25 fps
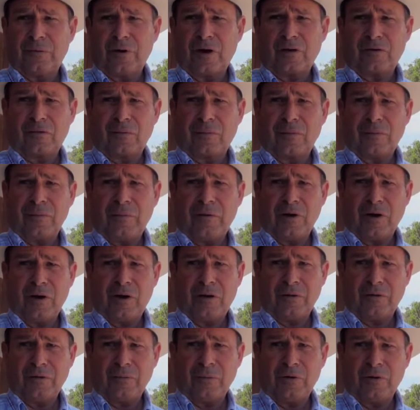possibly
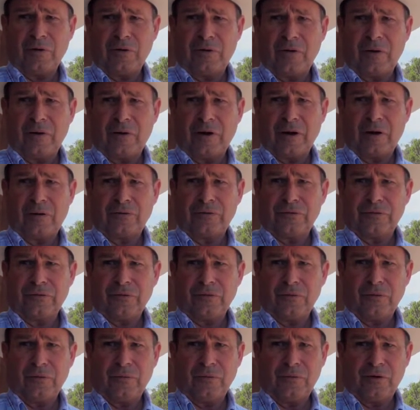beyond, depending on
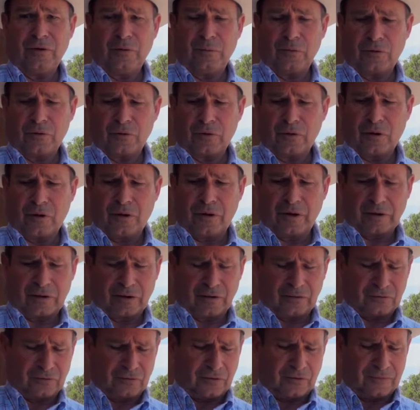altitude, temperature, and all that kind
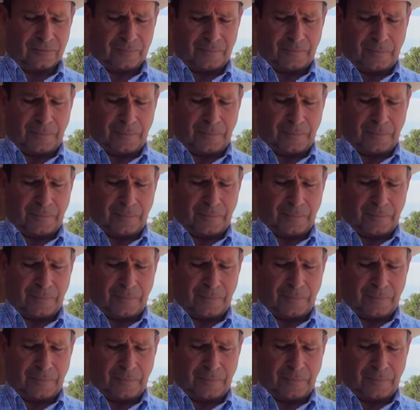of stuff.